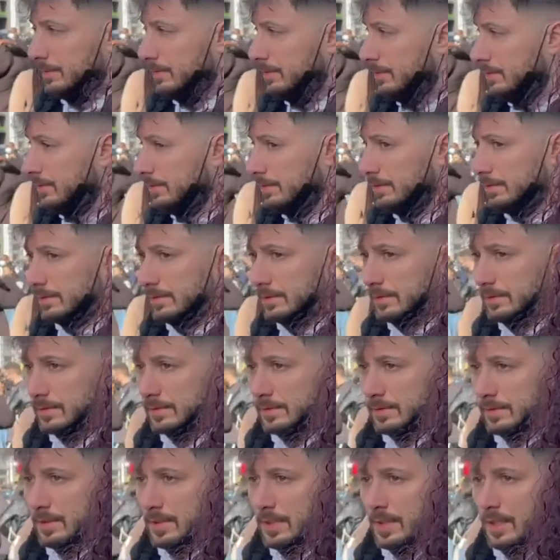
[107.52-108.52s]

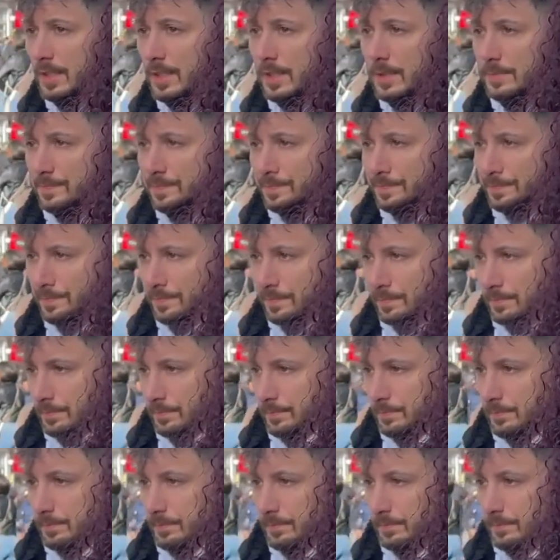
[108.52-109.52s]

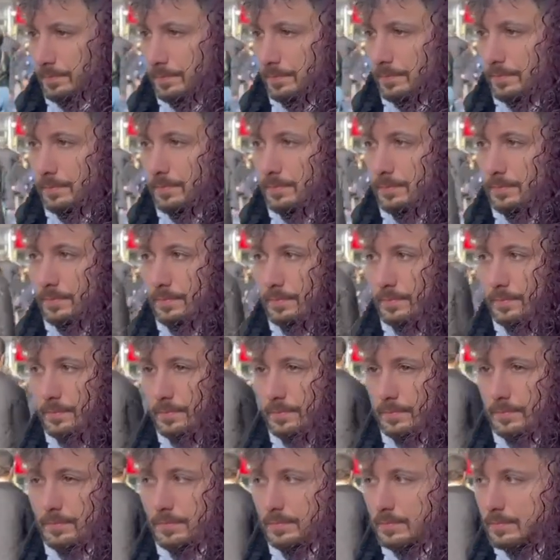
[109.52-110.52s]

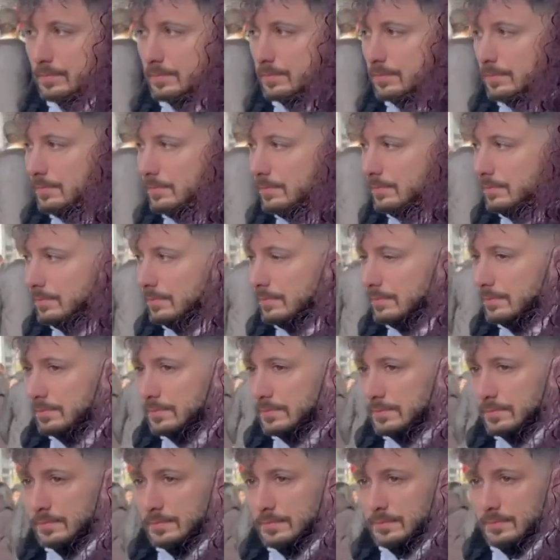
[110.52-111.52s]

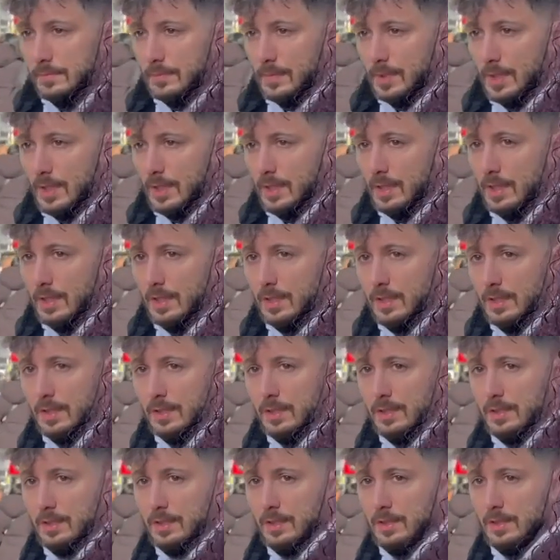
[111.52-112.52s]

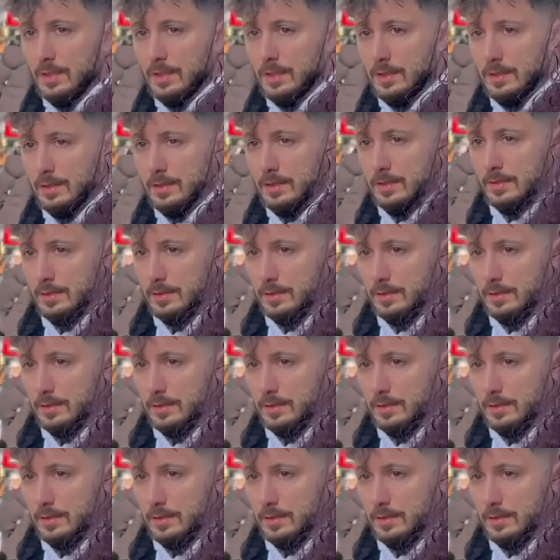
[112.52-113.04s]
(not speaking)